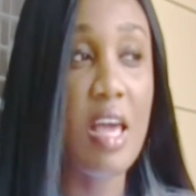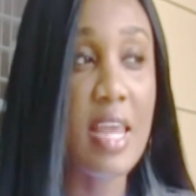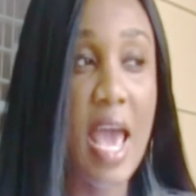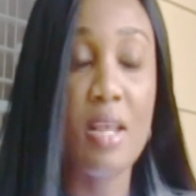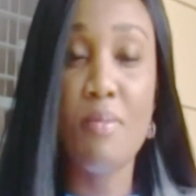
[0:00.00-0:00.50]

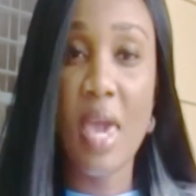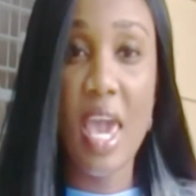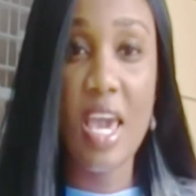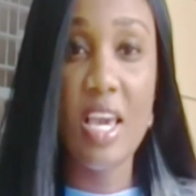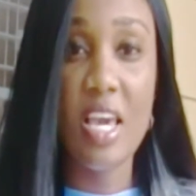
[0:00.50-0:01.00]
An
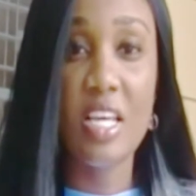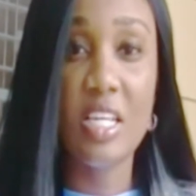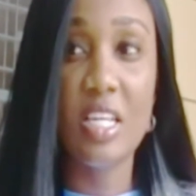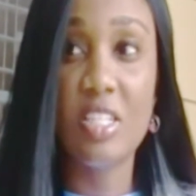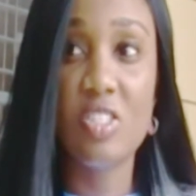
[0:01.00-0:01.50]
anime
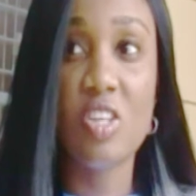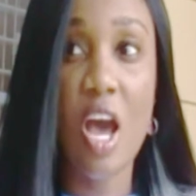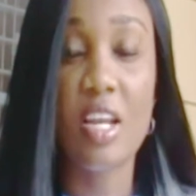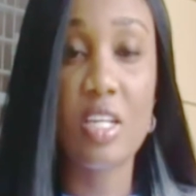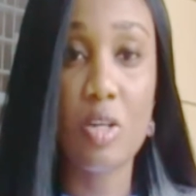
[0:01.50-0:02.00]
is
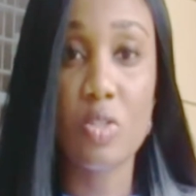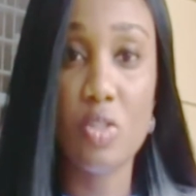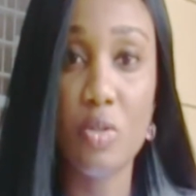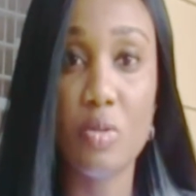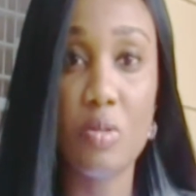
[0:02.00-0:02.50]
not a
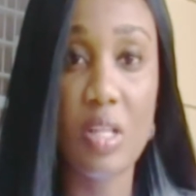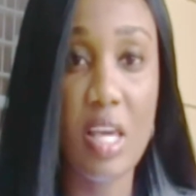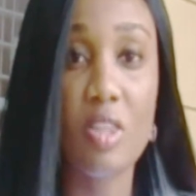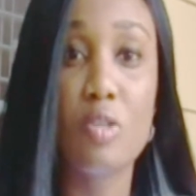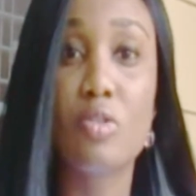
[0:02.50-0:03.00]
cartoon.
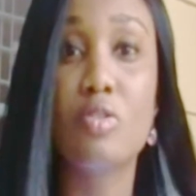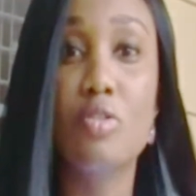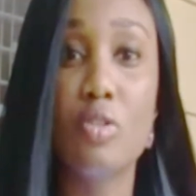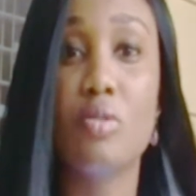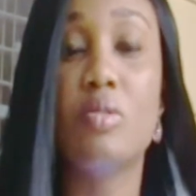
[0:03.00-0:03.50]
Like, those are
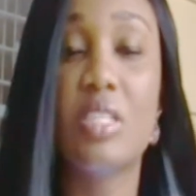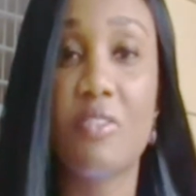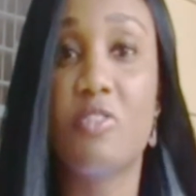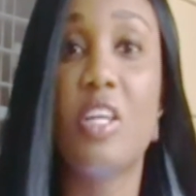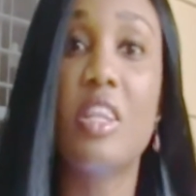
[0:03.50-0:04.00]
two
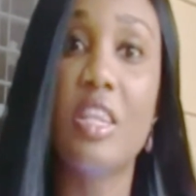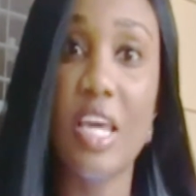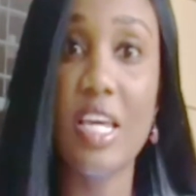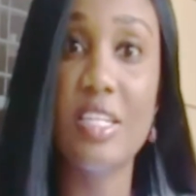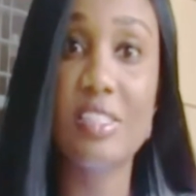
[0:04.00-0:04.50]
different
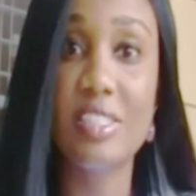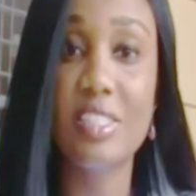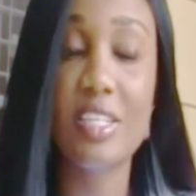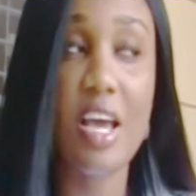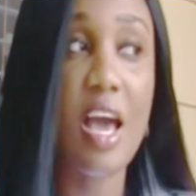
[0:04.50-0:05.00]

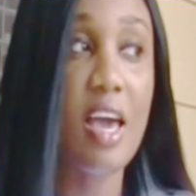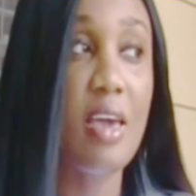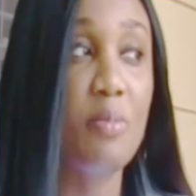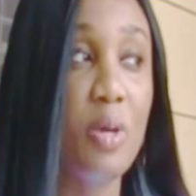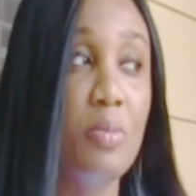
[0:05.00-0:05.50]
things.
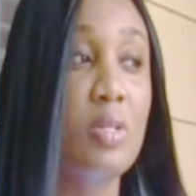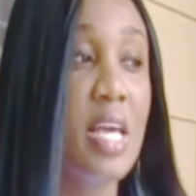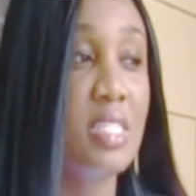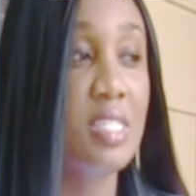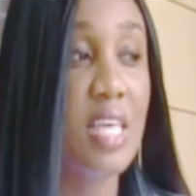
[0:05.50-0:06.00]
People
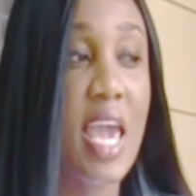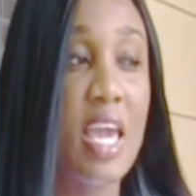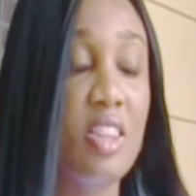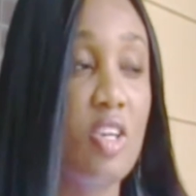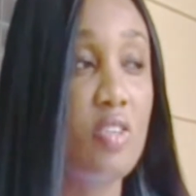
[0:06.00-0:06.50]
like to
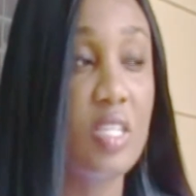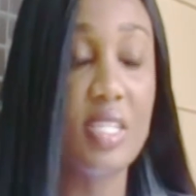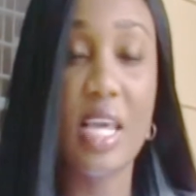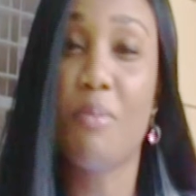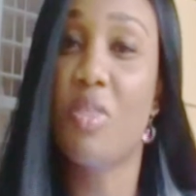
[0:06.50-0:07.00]
say they're the
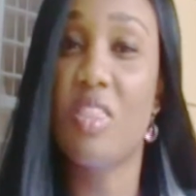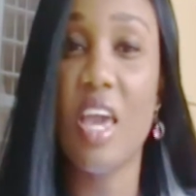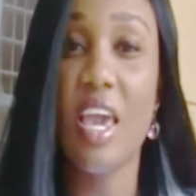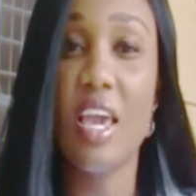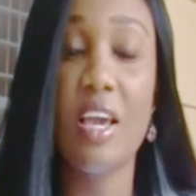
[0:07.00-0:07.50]
same
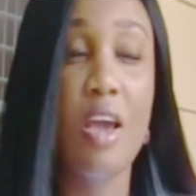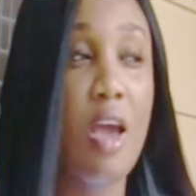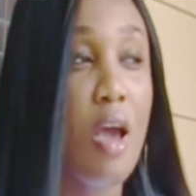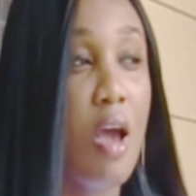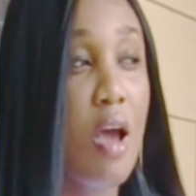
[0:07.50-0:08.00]
thing.
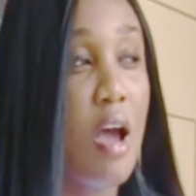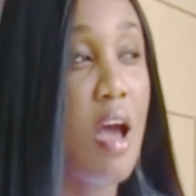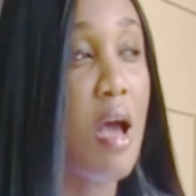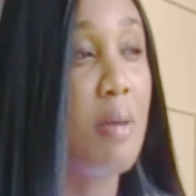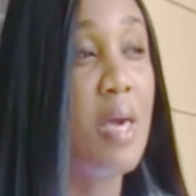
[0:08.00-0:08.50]

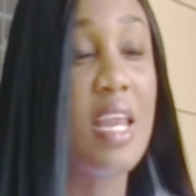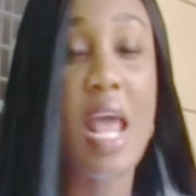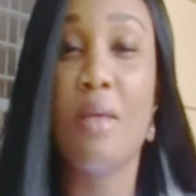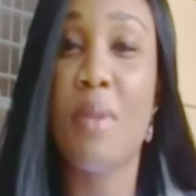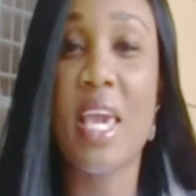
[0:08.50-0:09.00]
An
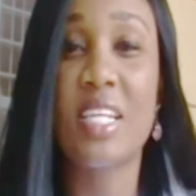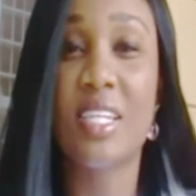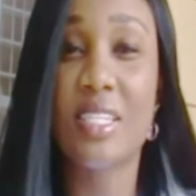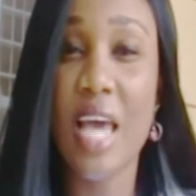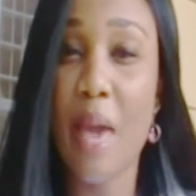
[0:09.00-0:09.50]
anime
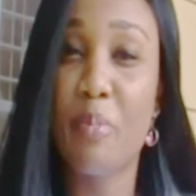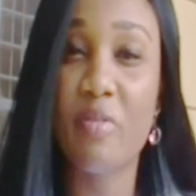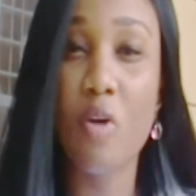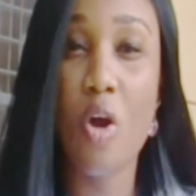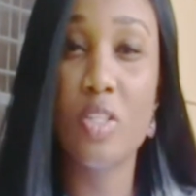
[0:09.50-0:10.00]
is a type
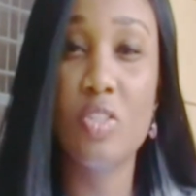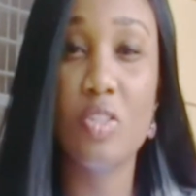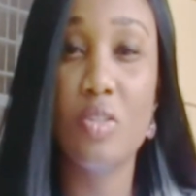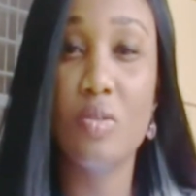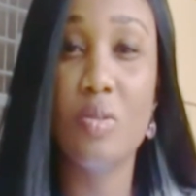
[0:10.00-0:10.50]
of
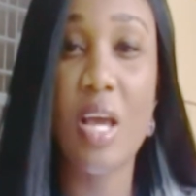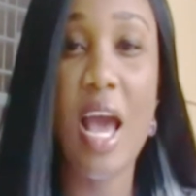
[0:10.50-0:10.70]
cartoon.